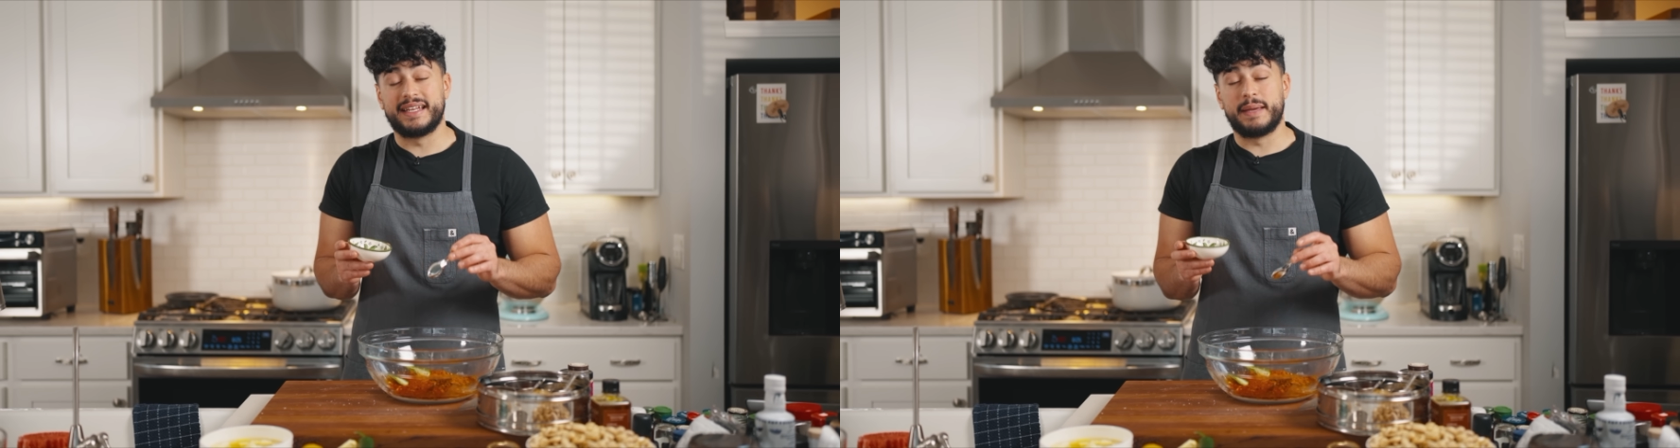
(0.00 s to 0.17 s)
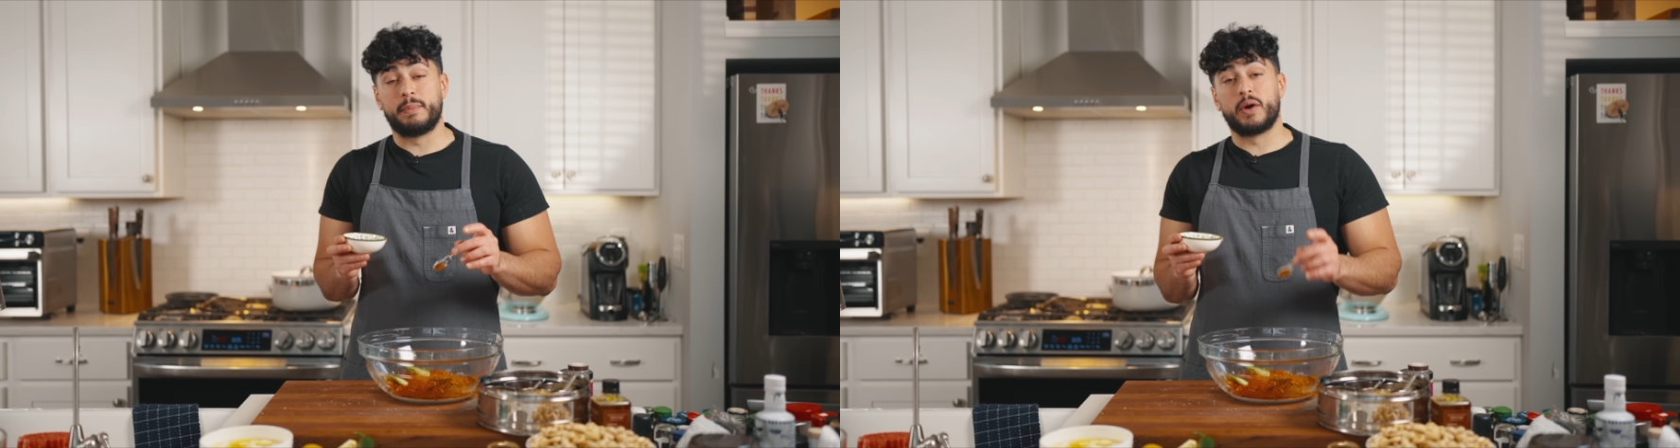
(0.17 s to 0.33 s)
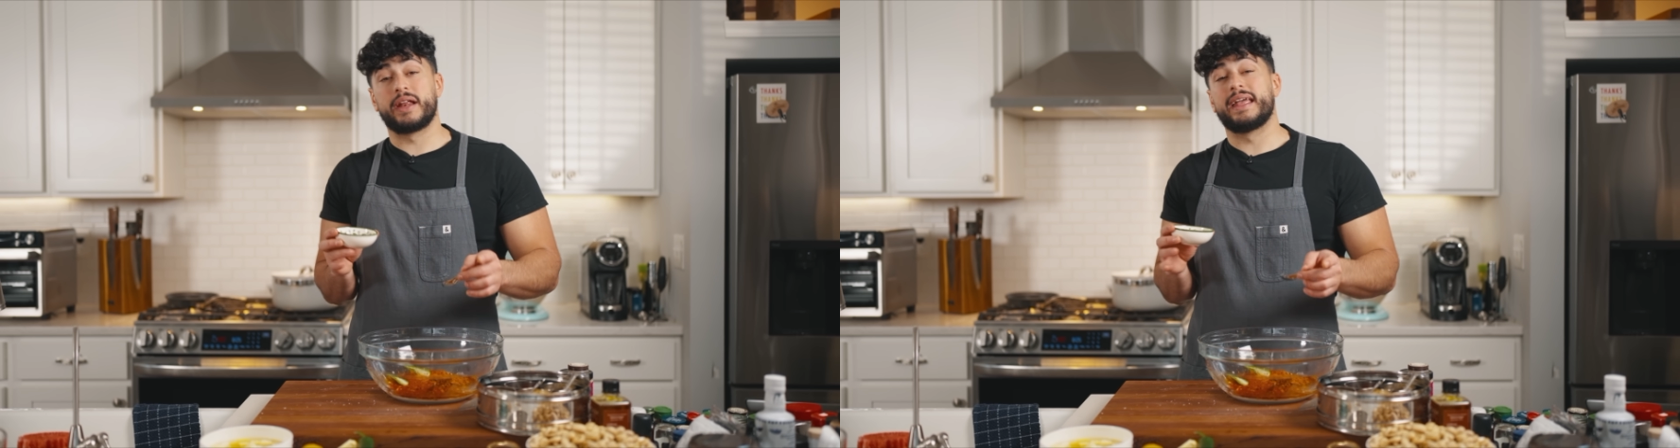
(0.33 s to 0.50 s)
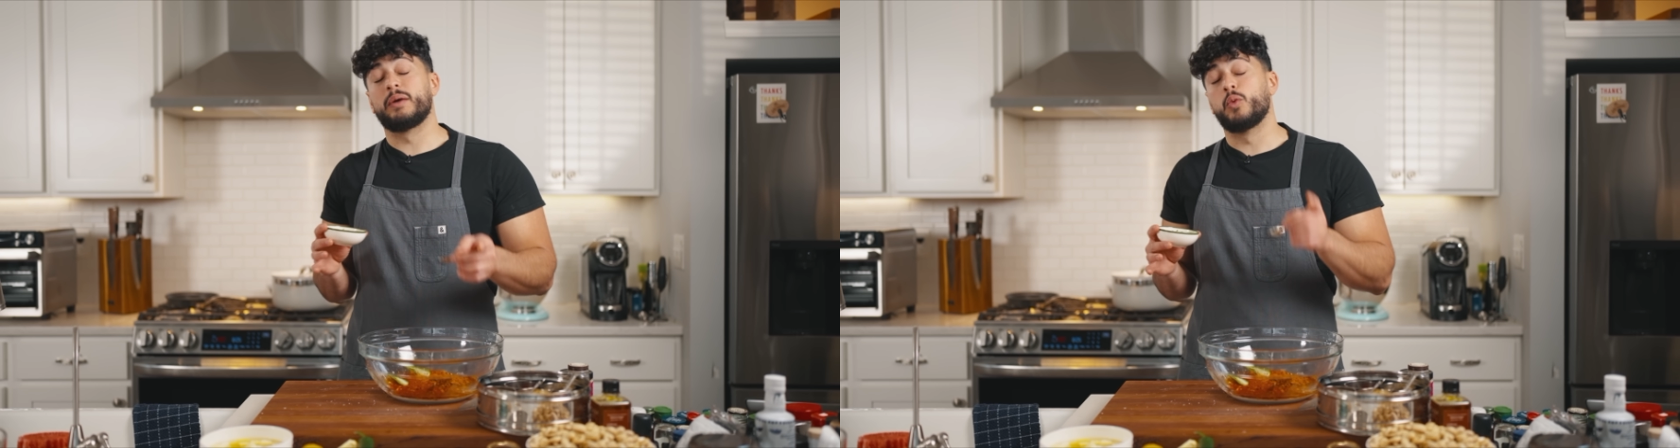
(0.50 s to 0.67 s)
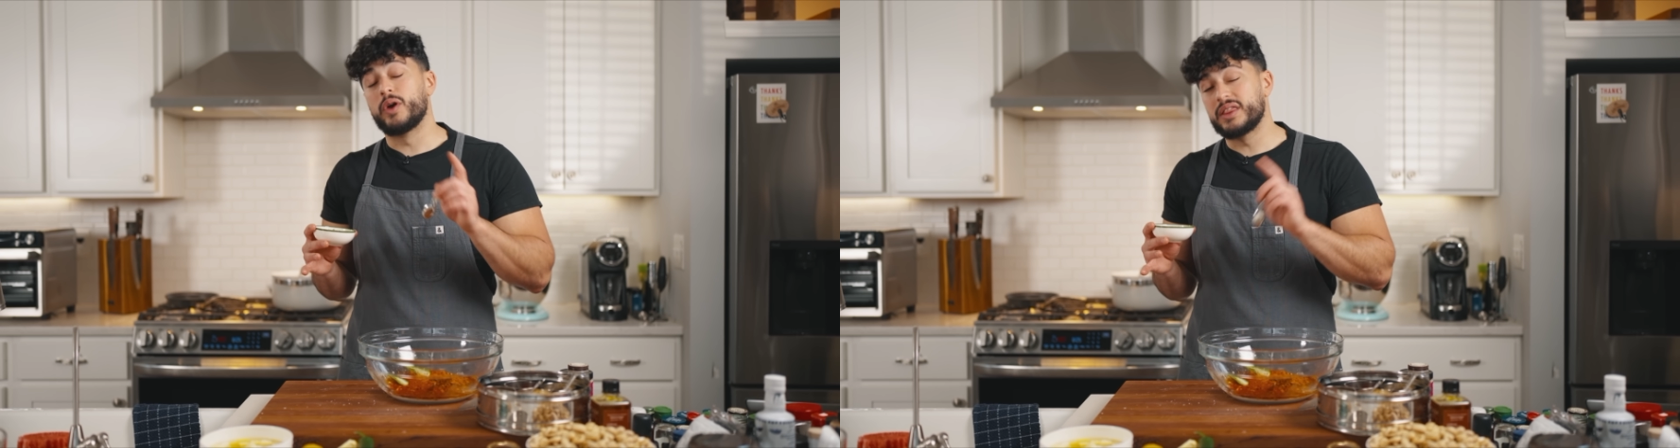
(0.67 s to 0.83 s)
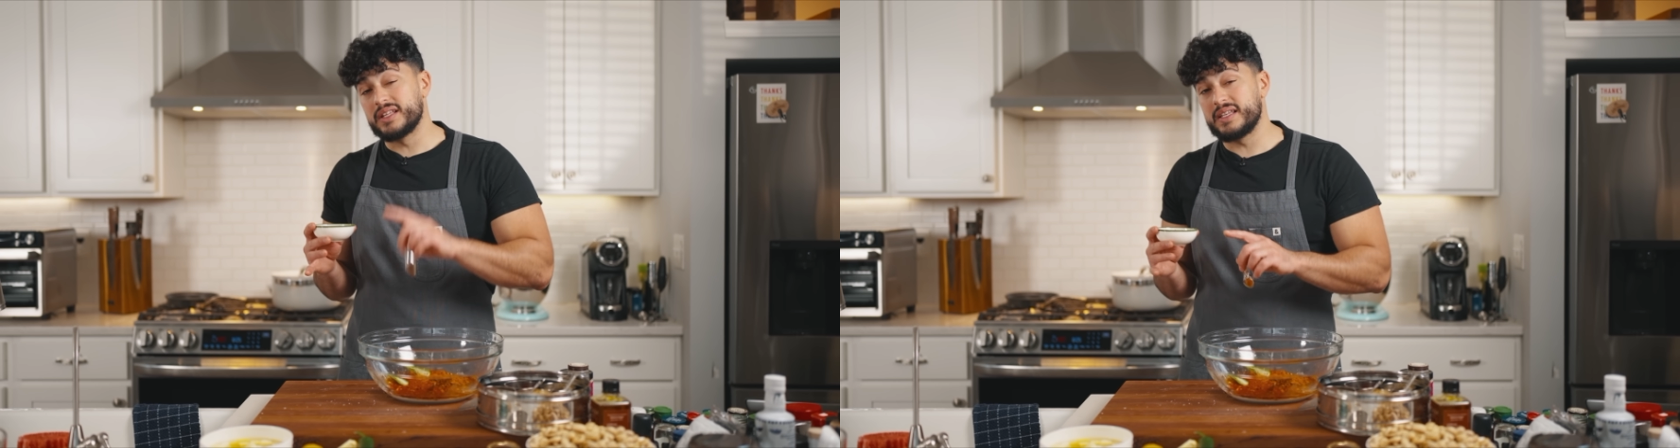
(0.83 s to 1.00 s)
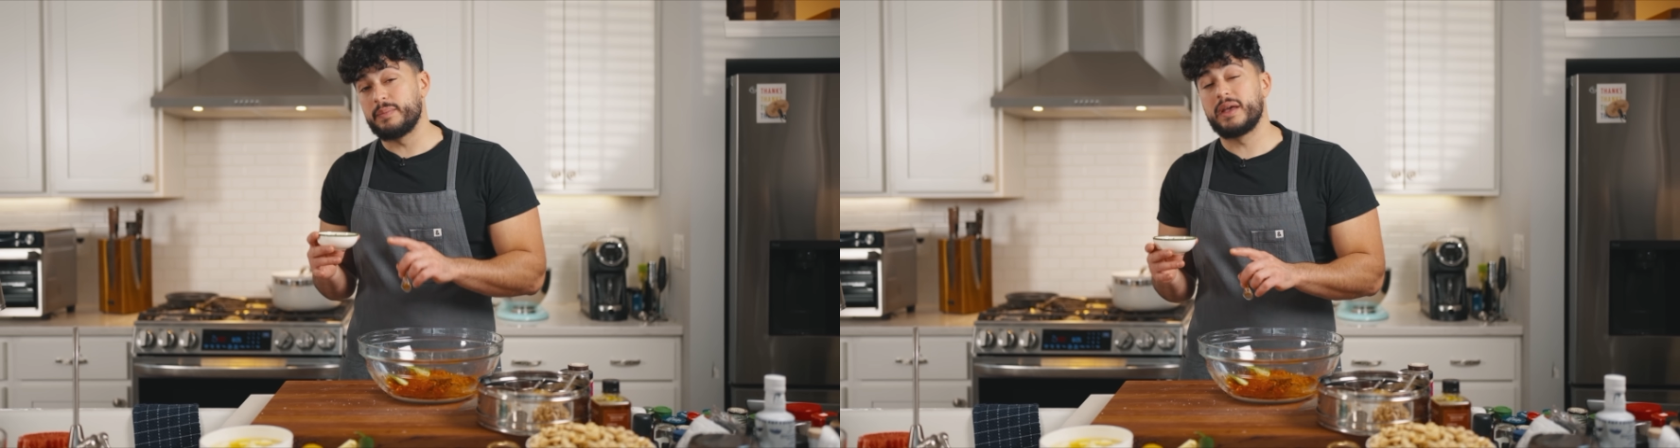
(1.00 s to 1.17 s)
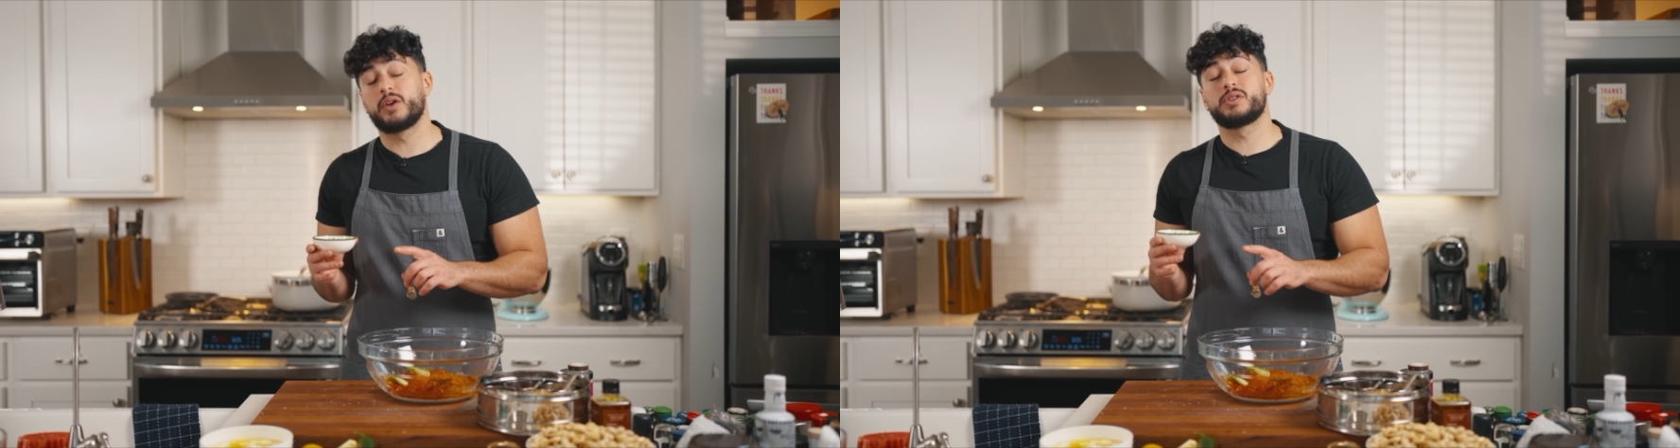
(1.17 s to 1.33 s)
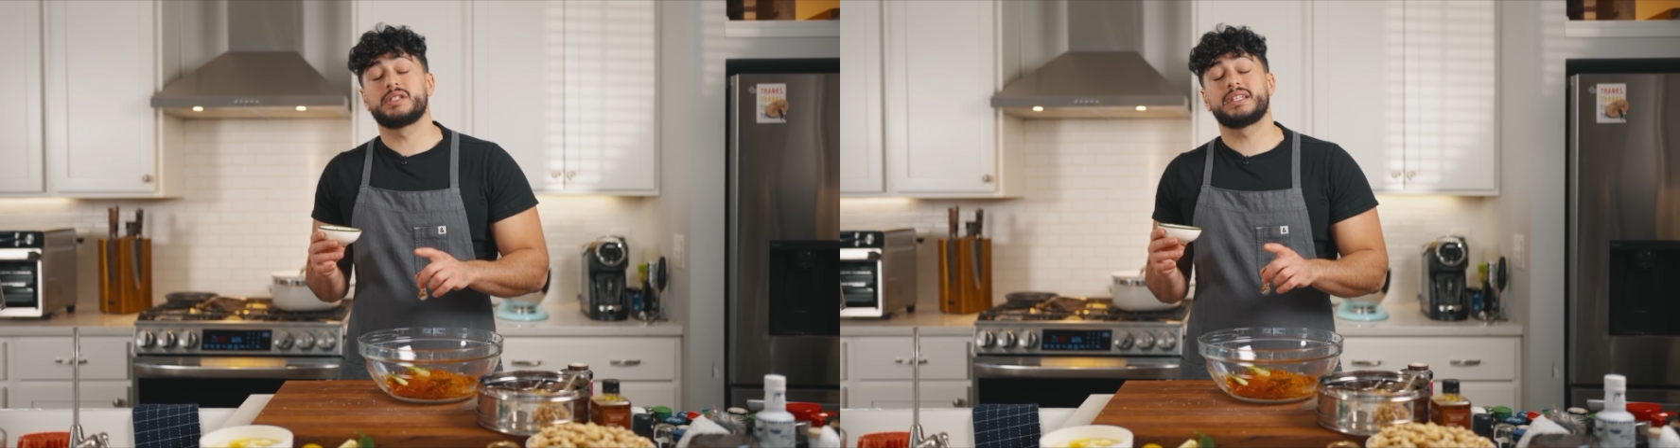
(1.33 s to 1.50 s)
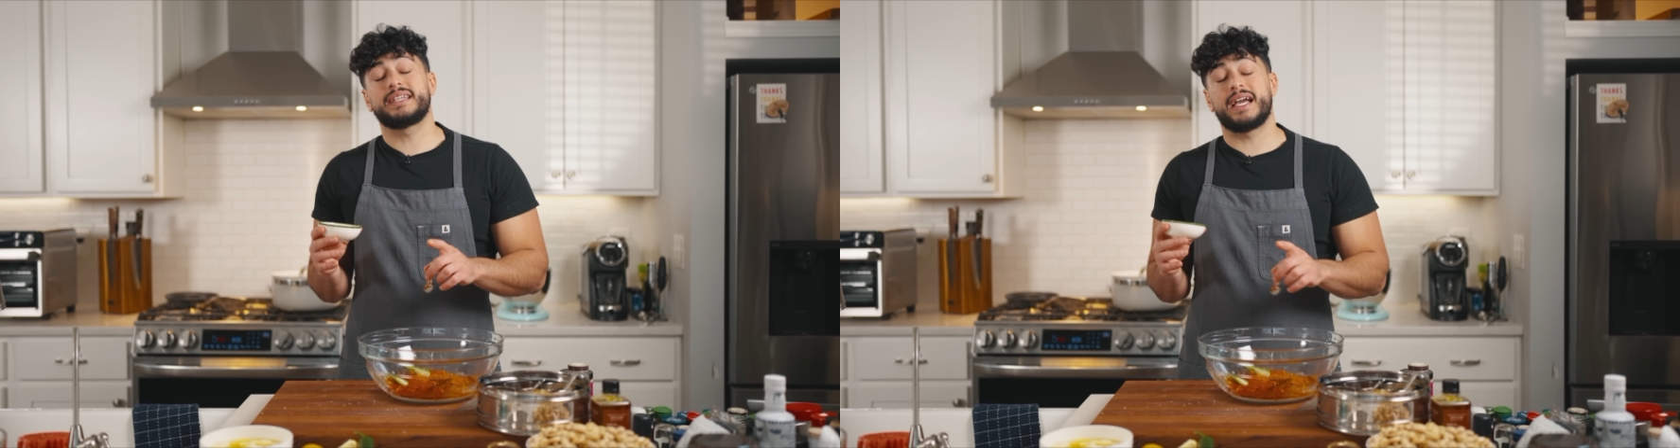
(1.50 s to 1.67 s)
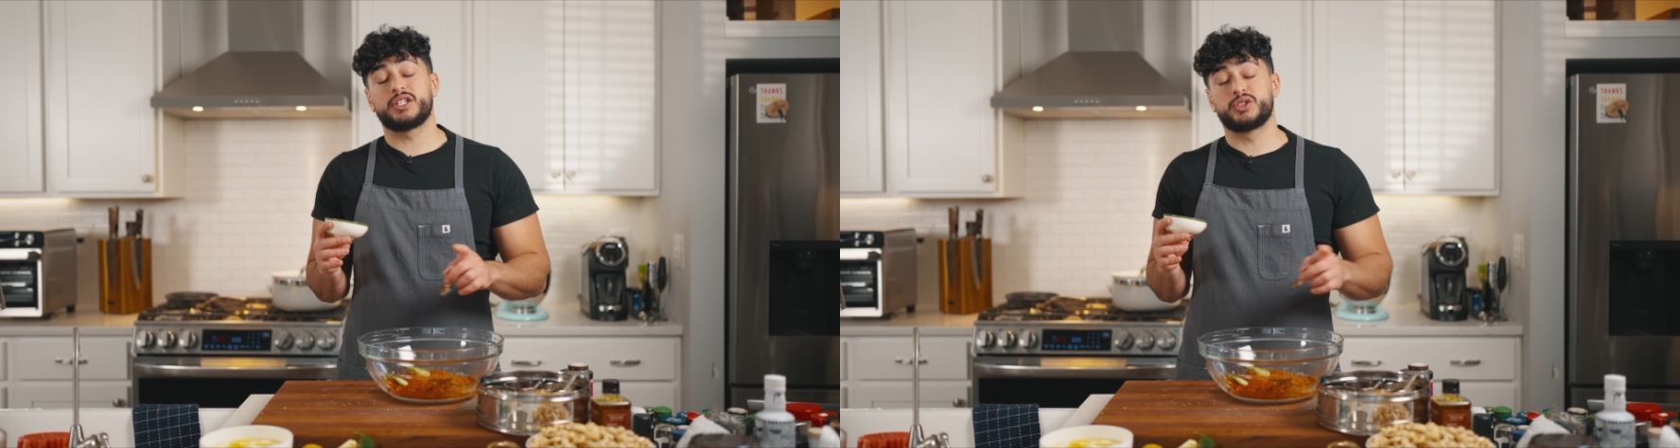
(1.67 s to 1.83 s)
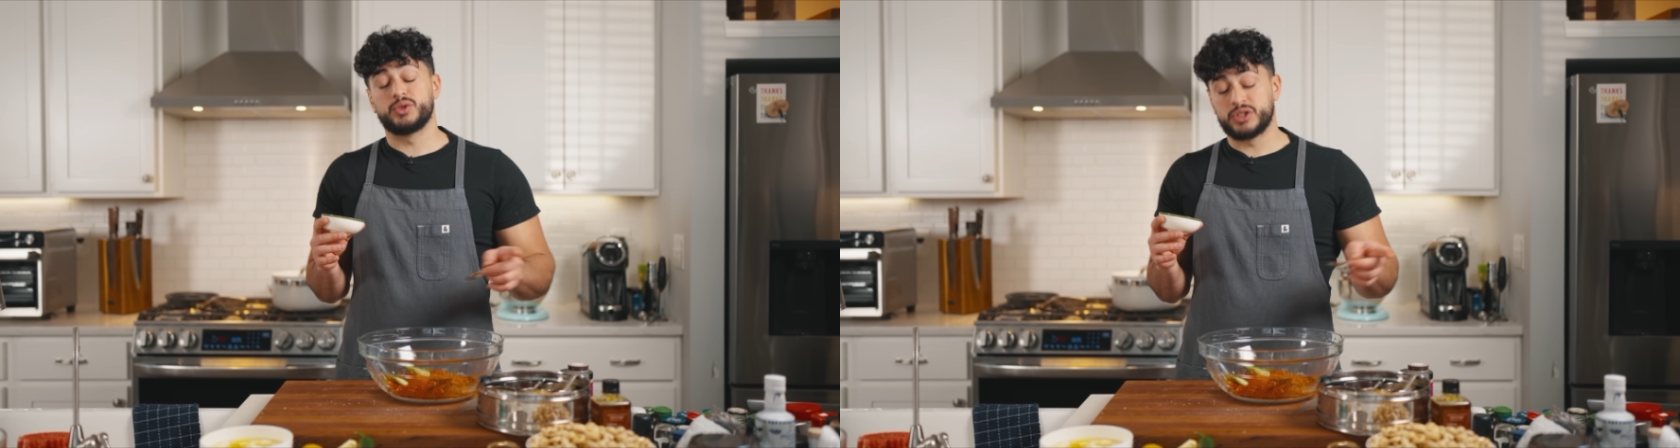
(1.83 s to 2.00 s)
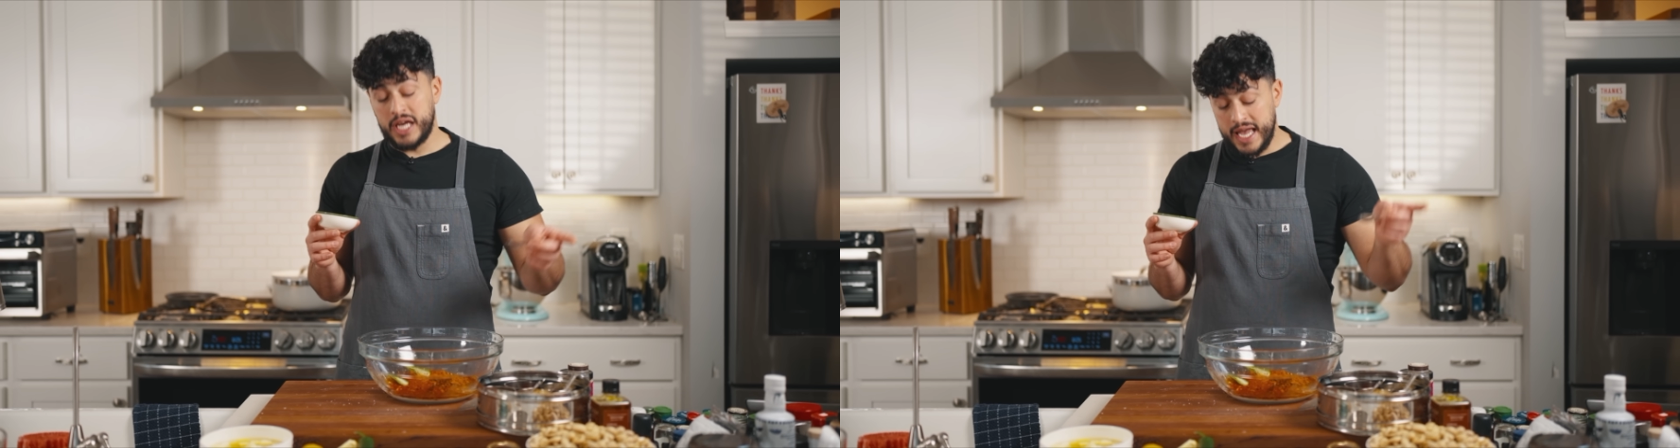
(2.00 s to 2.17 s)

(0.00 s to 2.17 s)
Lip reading: he put it with the tomatoes and the cashews,